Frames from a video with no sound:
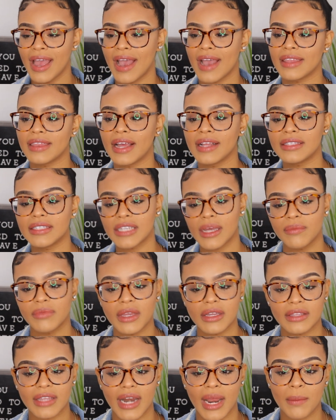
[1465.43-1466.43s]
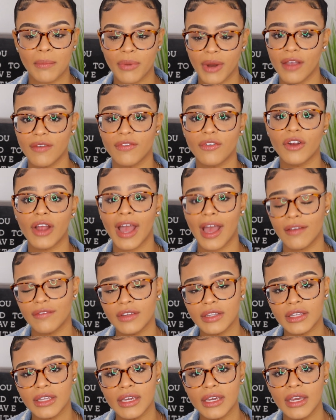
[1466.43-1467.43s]
And that's something that I pray for
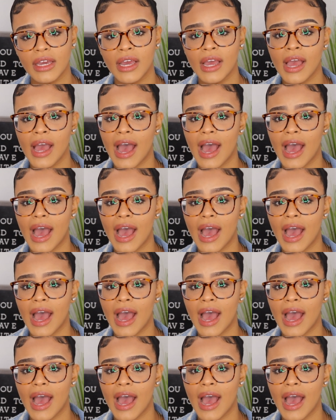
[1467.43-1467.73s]
heavily.